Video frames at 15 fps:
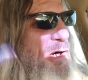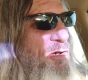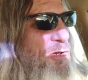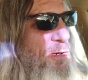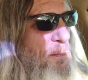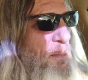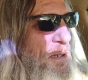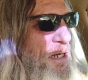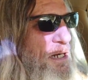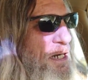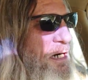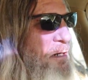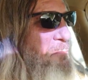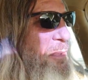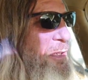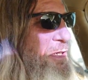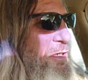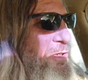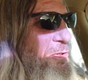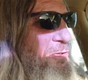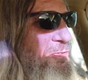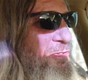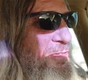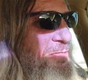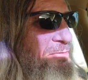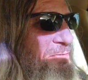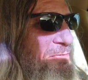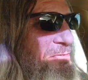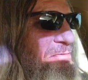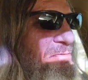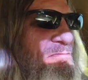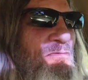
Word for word: struggle to play our bills and